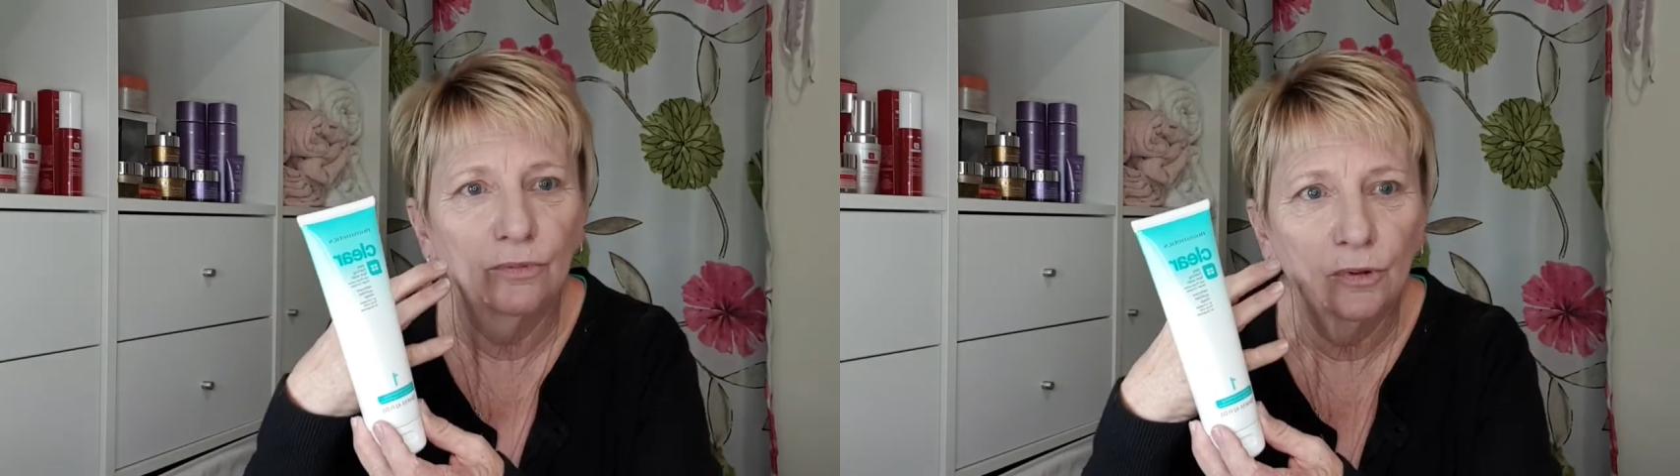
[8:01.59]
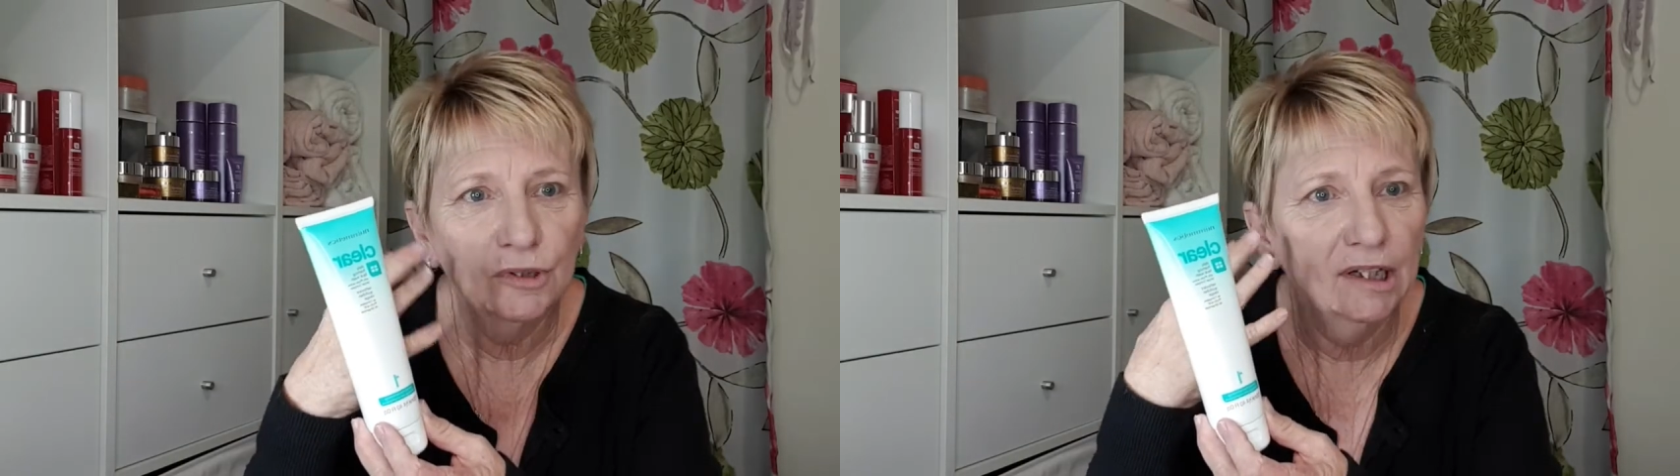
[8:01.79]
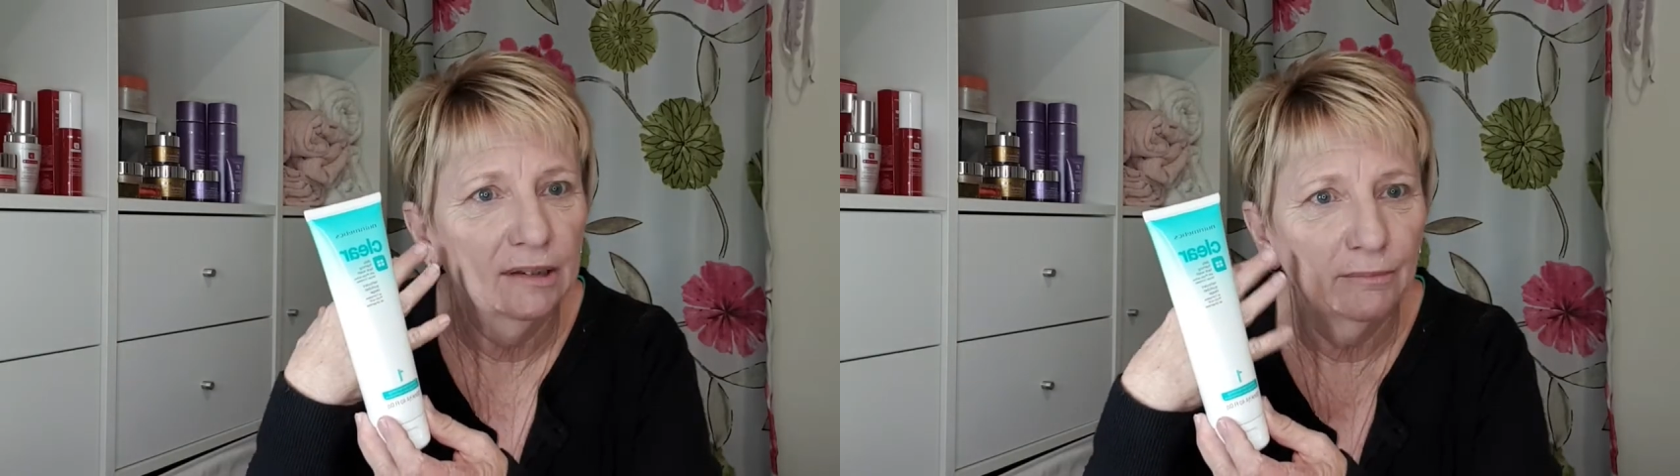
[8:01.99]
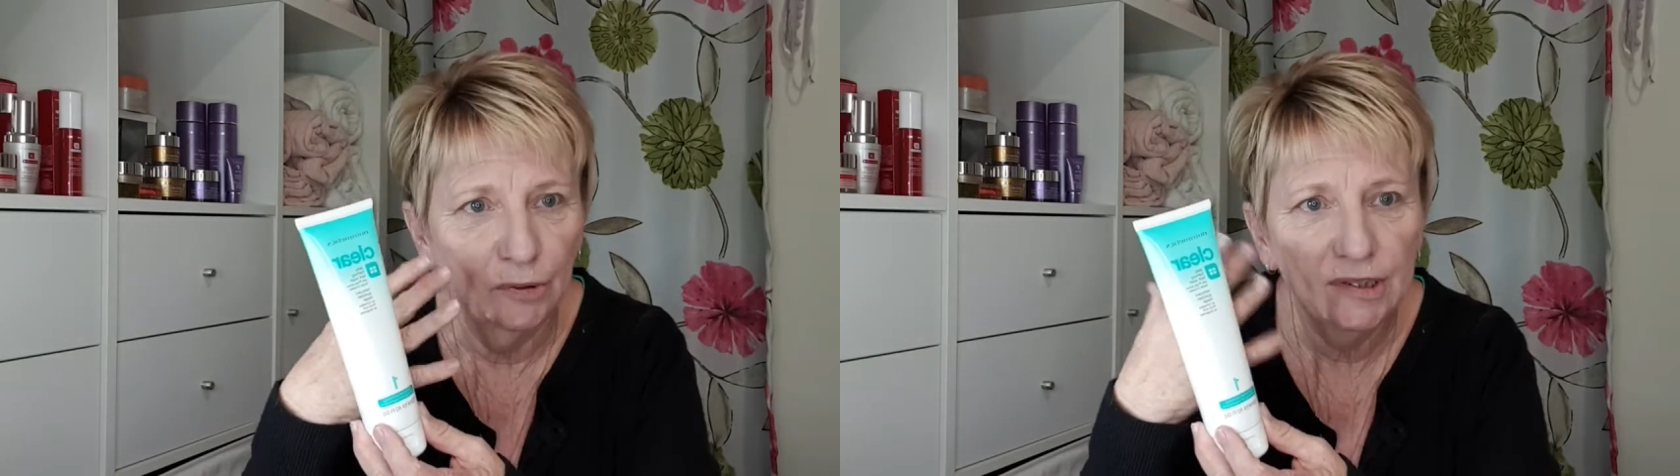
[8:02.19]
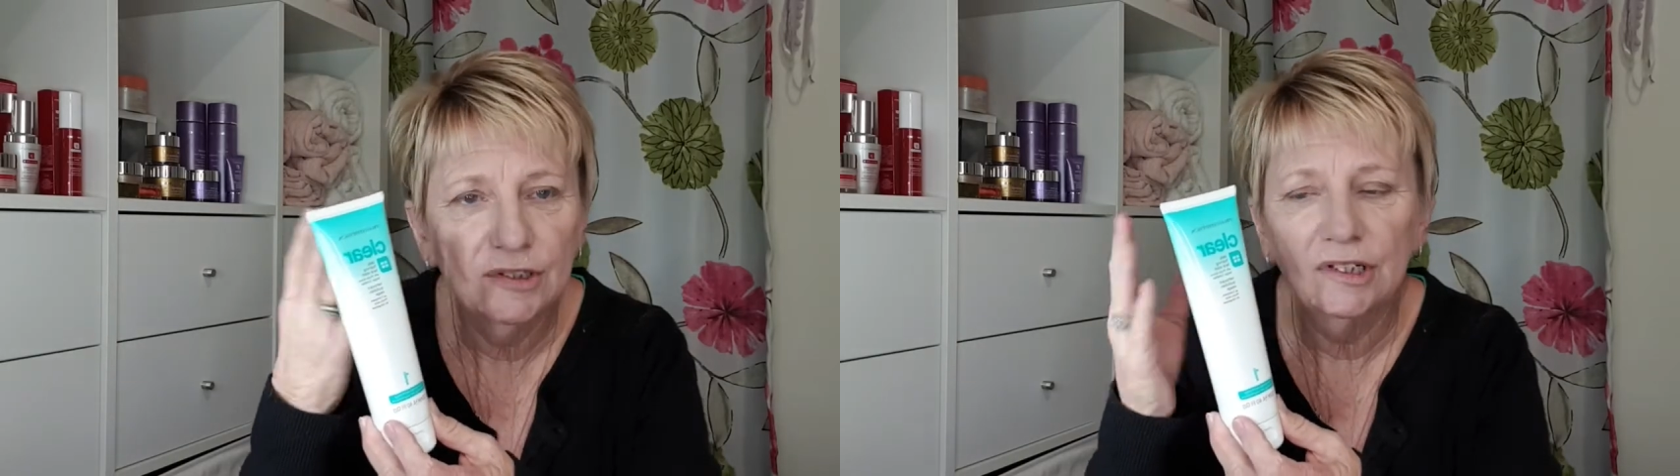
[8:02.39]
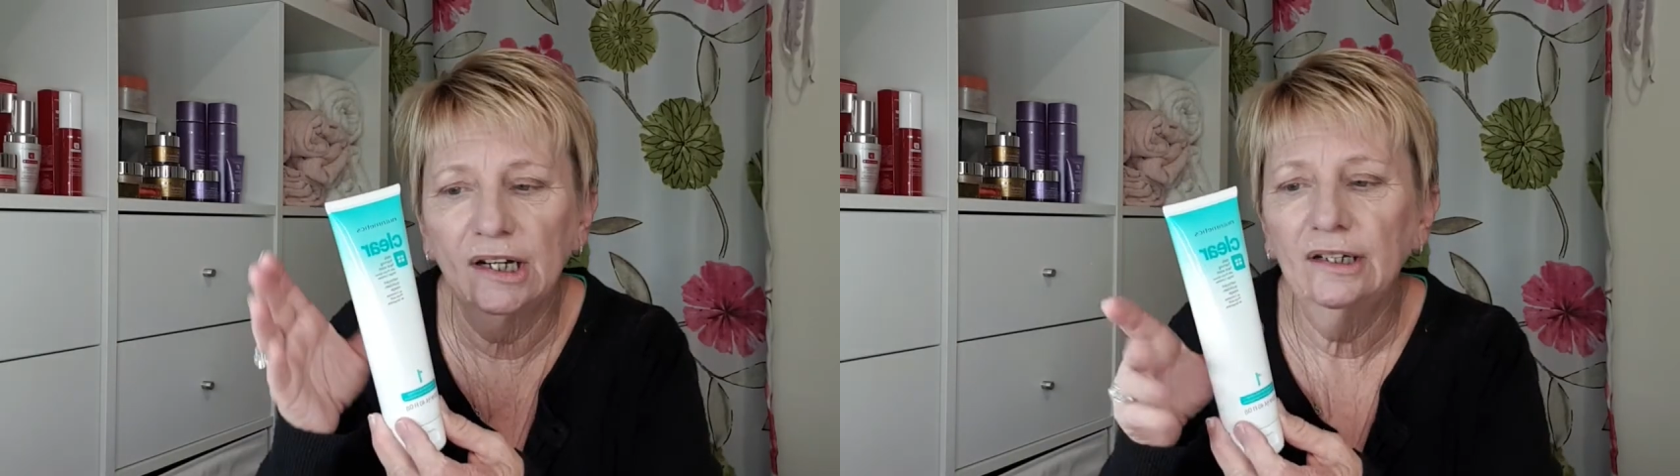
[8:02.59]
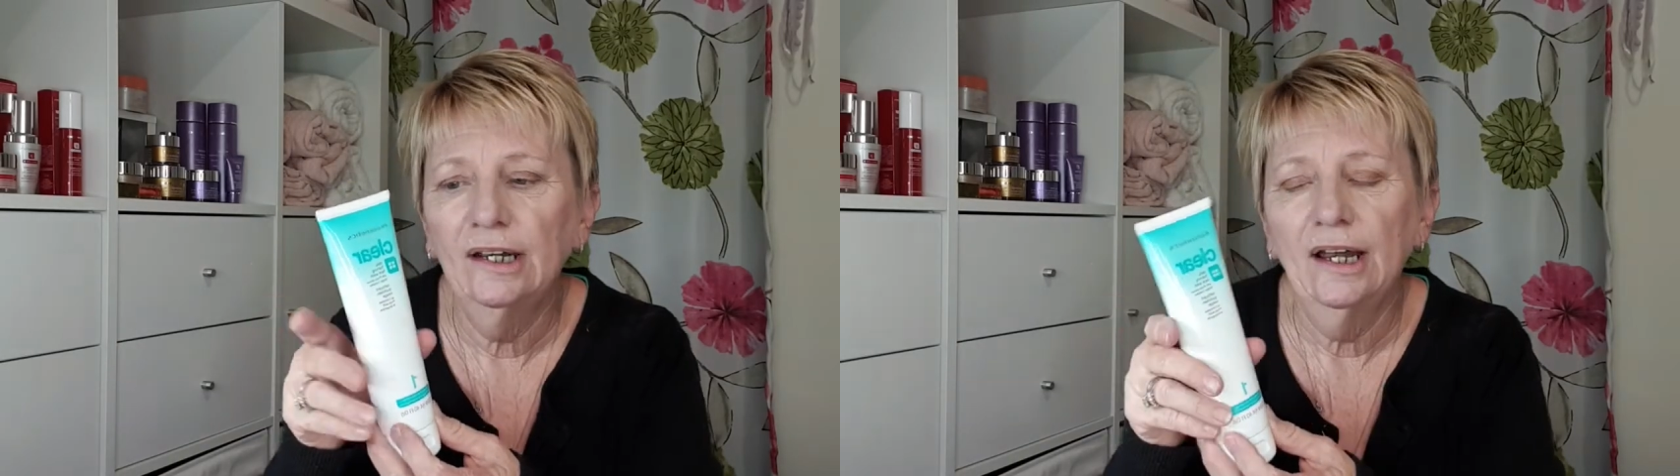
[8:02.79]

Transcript: water and moisture